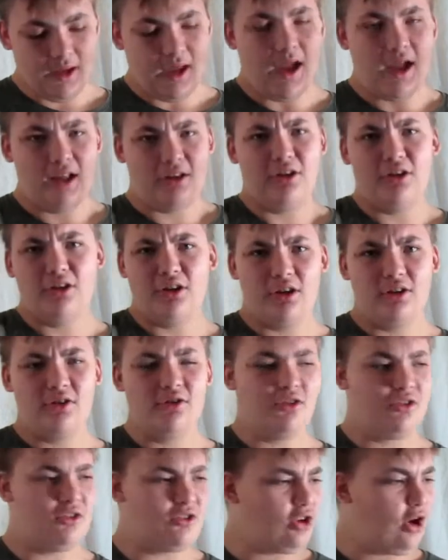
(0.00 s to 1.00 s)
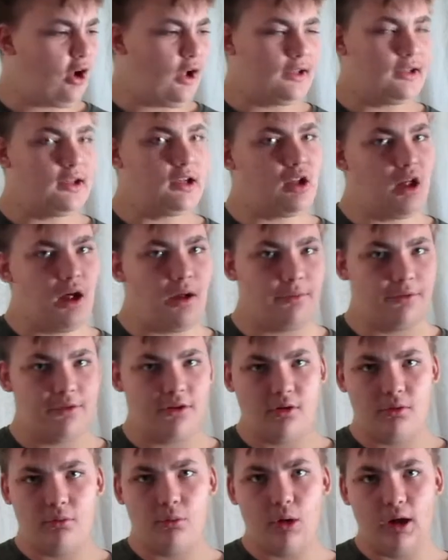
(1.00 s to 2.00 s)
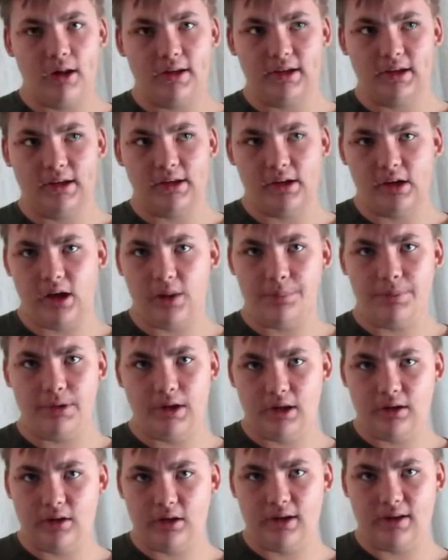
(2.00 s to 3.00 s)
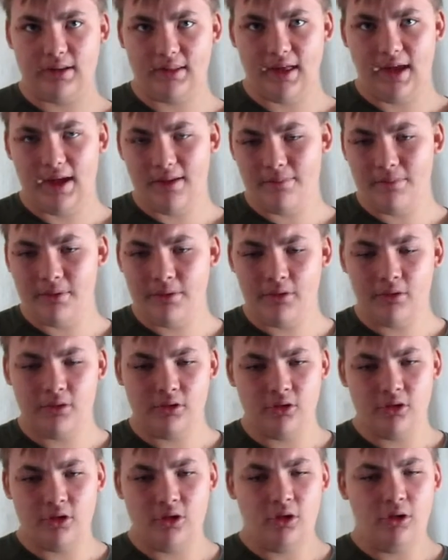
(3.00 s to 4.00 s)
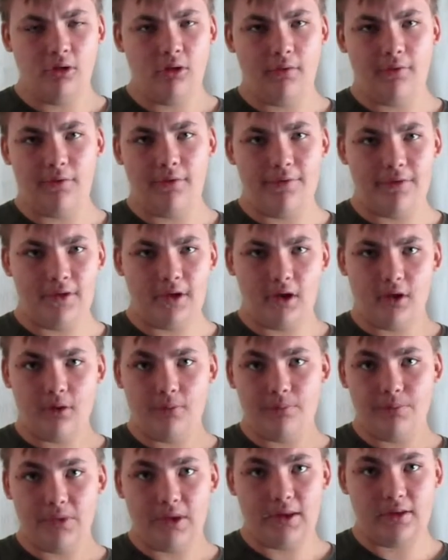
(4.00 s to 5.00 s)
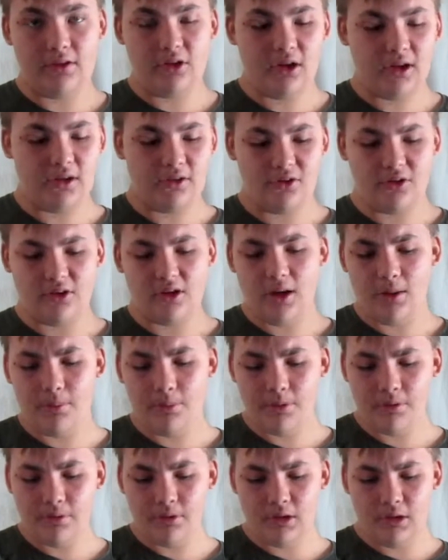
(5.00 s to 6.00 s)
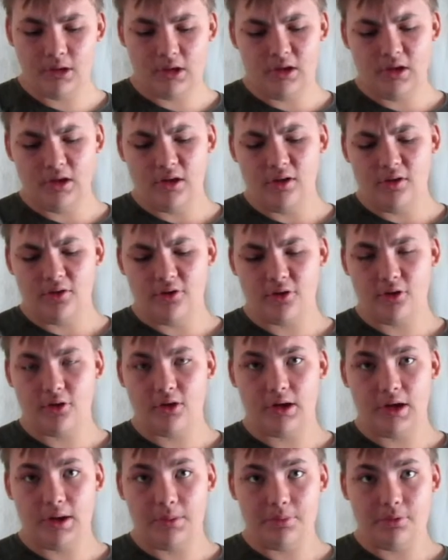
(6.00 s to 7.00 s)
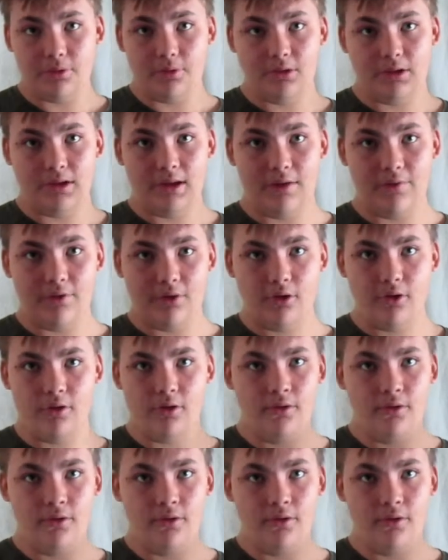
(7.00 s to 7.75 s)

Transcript: And you can just tighten it up, so winding it up again like that with your finger, and tightens it up so it keeps all together.